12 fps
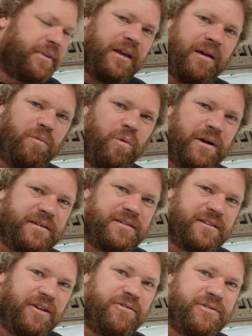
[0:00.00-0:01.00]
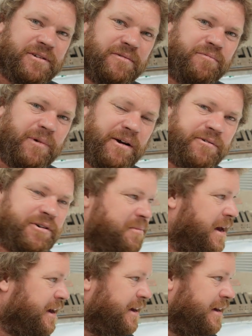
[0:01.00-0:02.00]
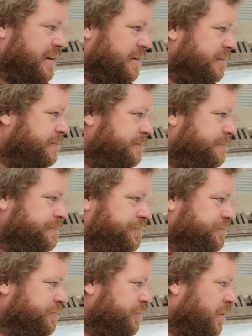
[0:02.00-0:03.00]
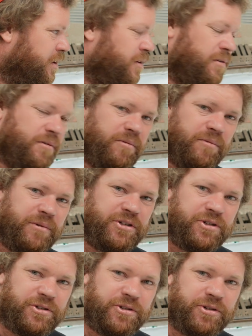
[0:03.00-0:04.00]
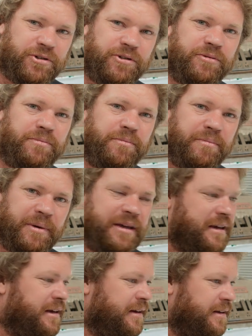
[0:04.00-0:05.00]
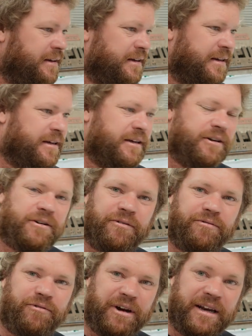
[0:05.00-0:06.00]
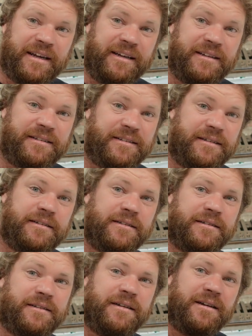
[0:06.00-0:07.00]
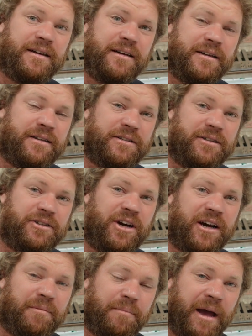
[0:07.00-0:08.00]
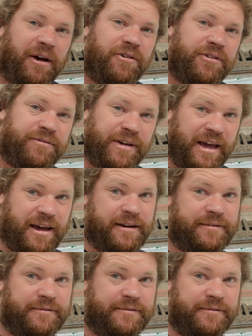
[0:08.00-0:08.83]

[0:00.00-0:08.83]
And once those are welded back in, we should be ready to chuck it back on the van,